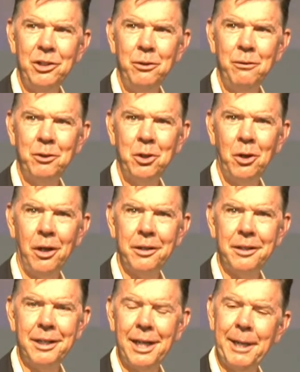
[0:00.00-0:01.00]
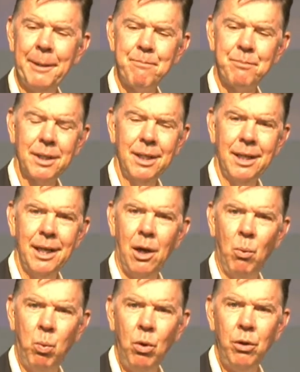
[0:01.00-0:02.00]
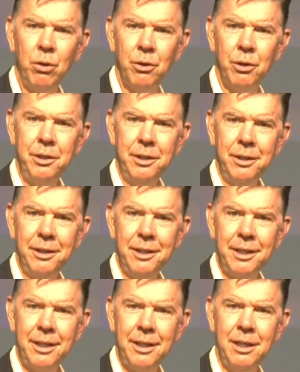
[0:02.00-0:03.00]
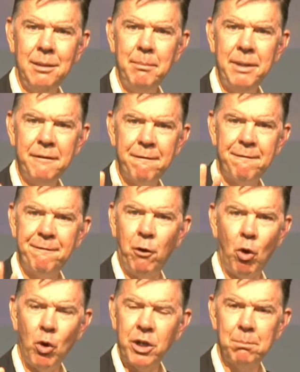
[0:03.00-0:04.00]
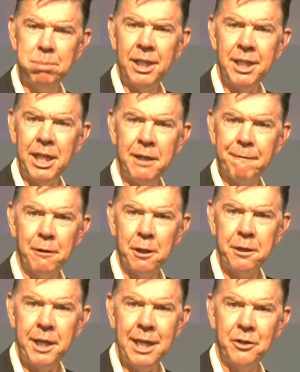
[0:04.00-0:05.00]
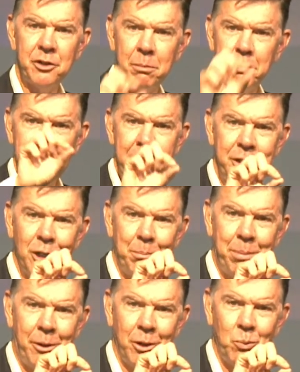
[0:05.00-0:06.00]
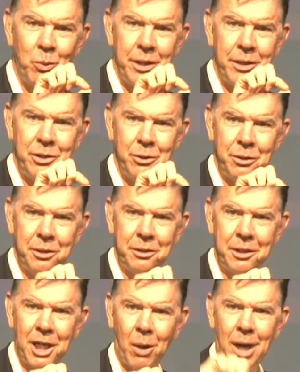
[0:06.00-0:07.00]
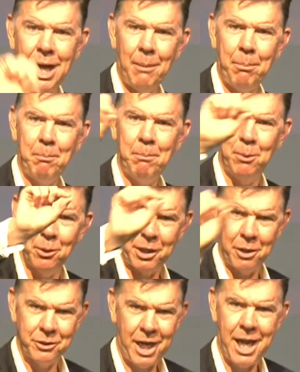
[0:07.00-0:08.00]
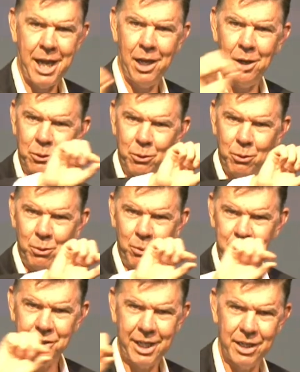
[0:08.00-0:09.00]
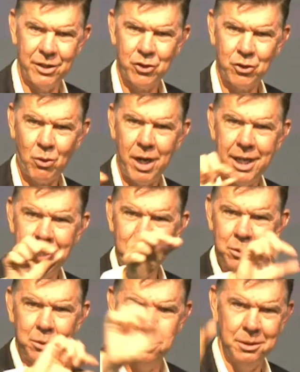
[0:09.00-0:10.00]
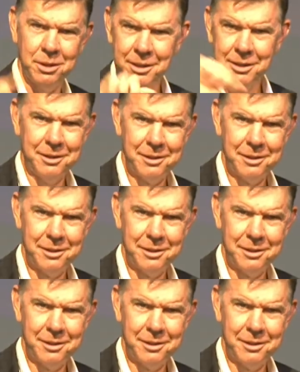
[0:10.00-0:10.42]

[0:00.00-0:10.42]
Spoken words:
you've got a word can mean four completely different things depending upon whether you go up or go down or say it straight or...